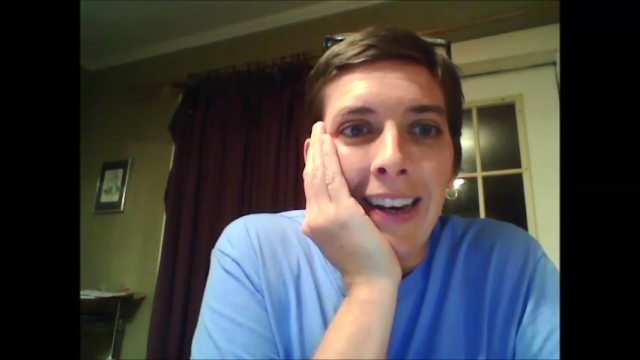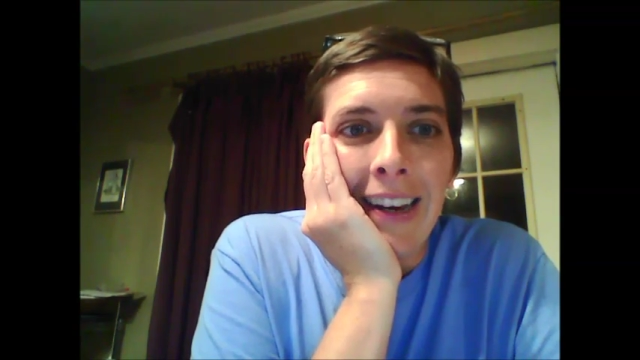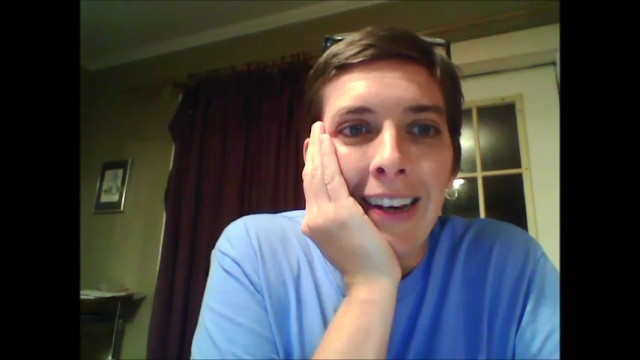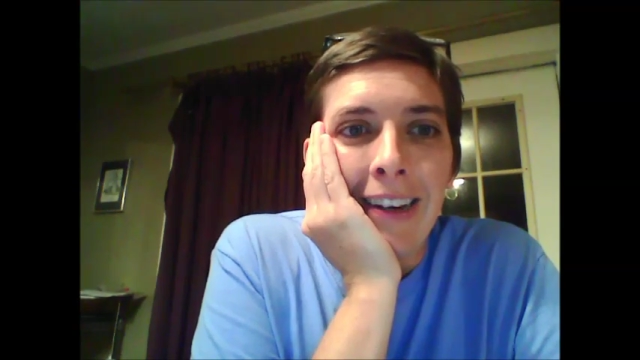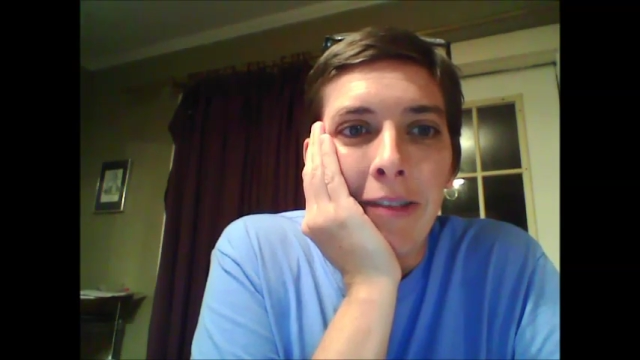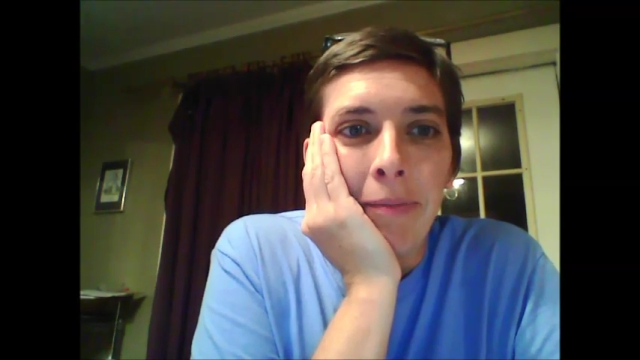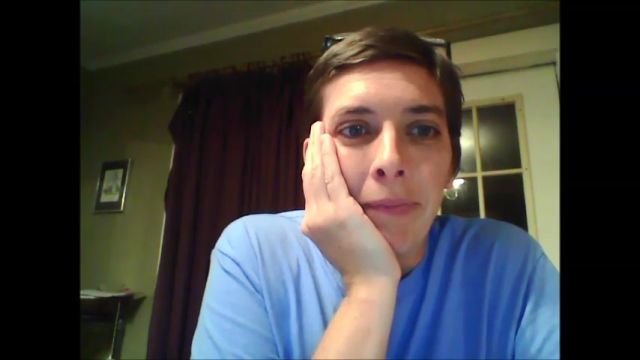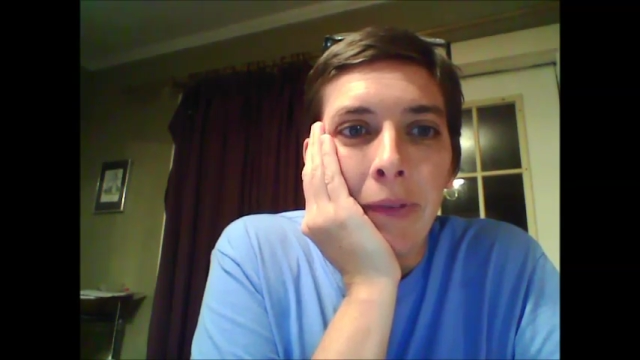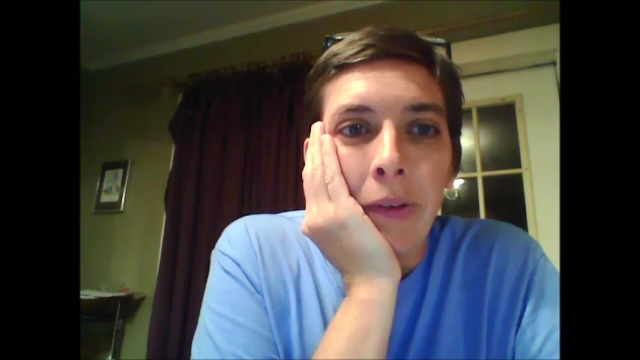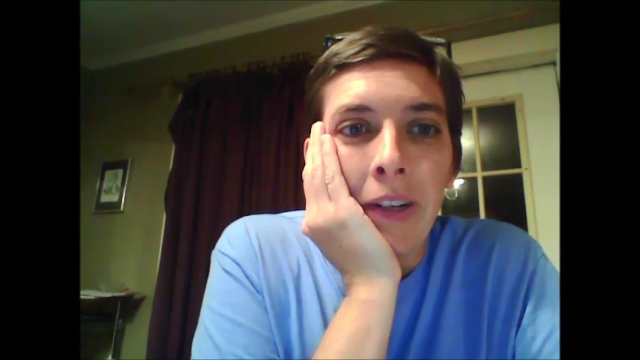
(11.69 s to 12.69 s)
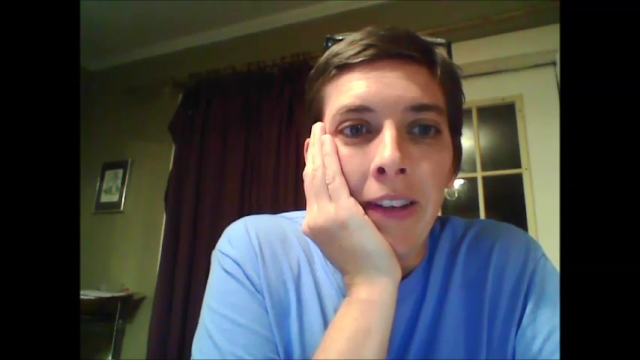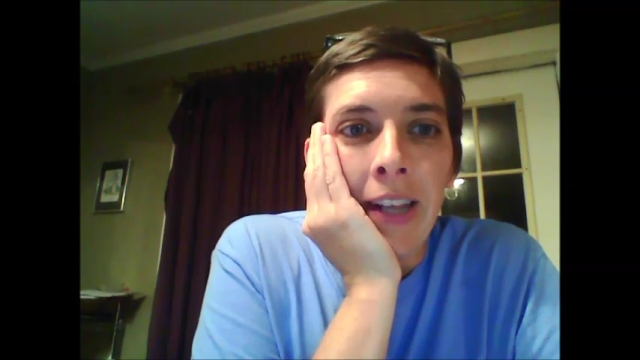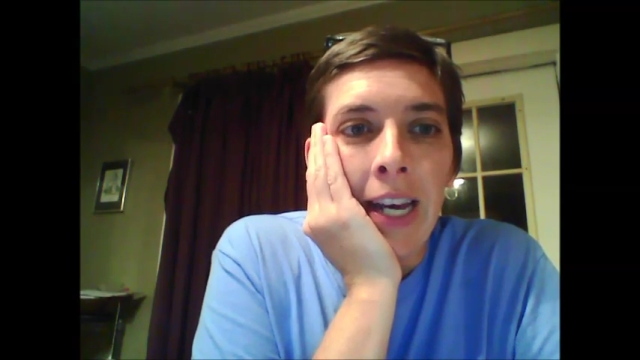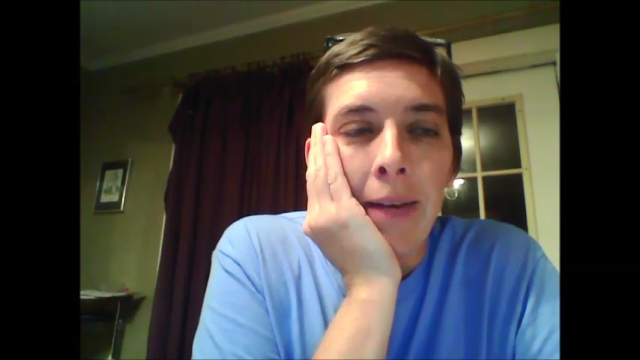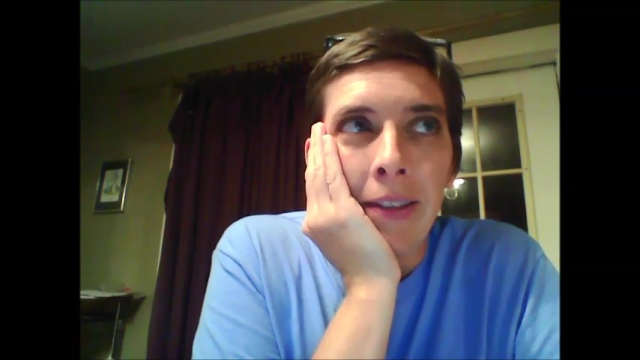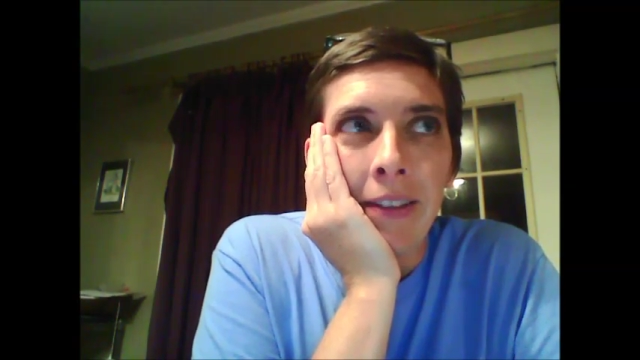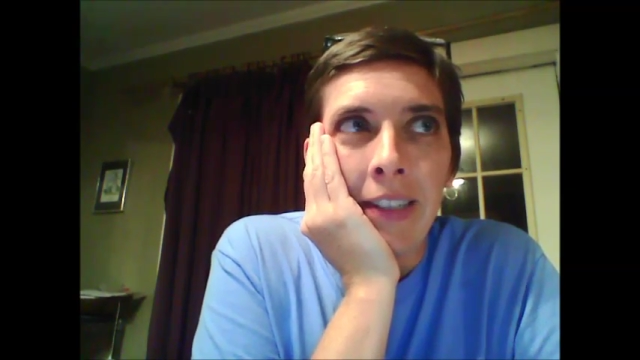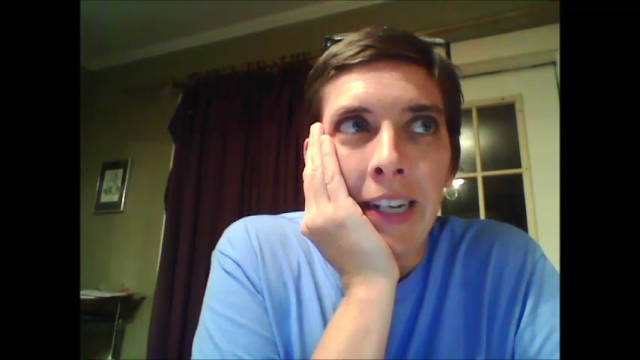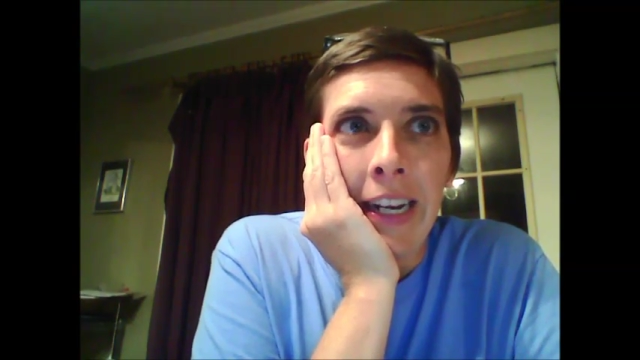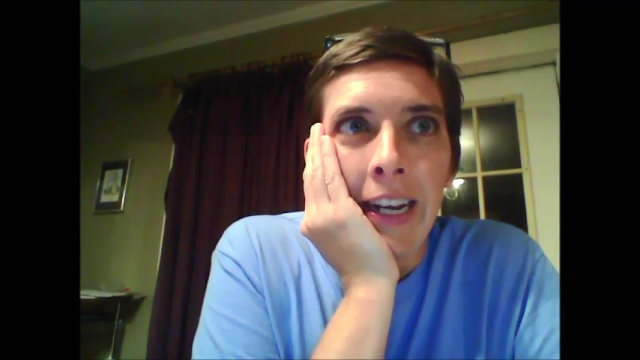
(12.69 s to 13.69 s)
Um, one of the habits
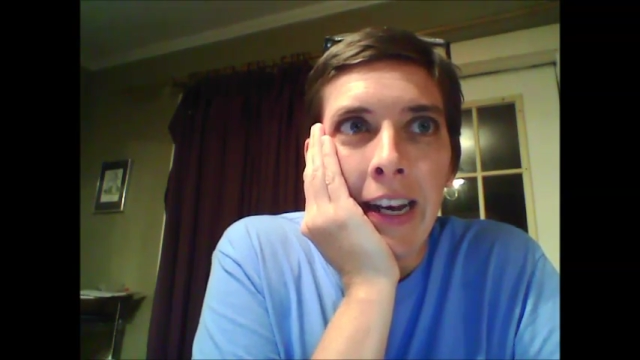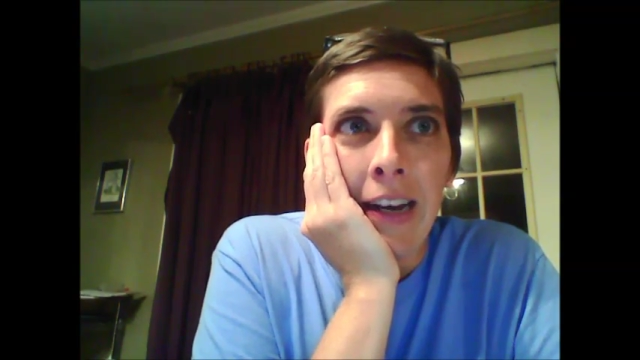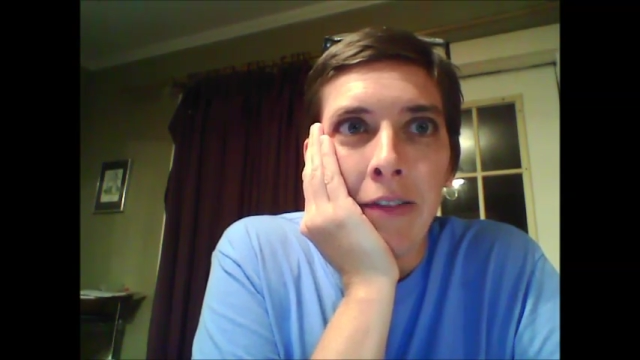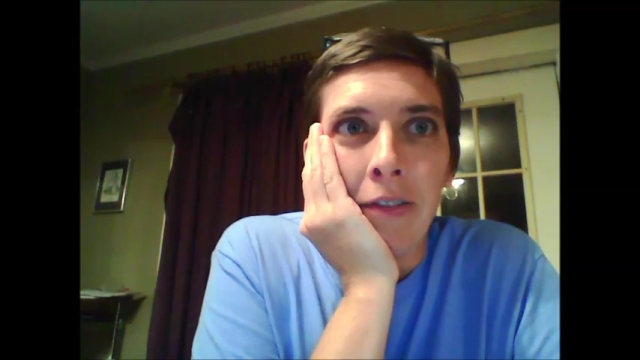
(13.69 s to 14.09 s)
that I have